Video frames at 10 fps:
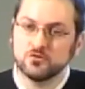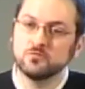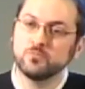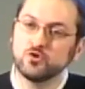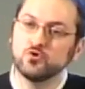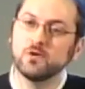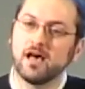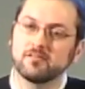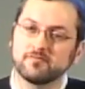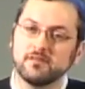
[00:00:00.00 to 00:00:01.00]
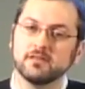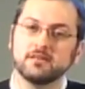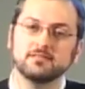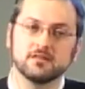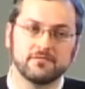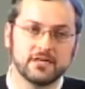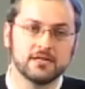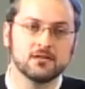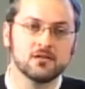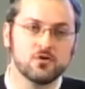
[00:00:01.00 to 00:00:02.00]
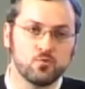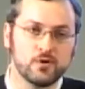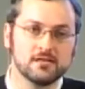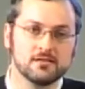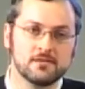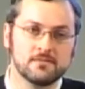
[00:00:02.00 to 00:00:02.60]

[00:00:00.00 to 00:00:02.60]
whom you have feelings of ill will.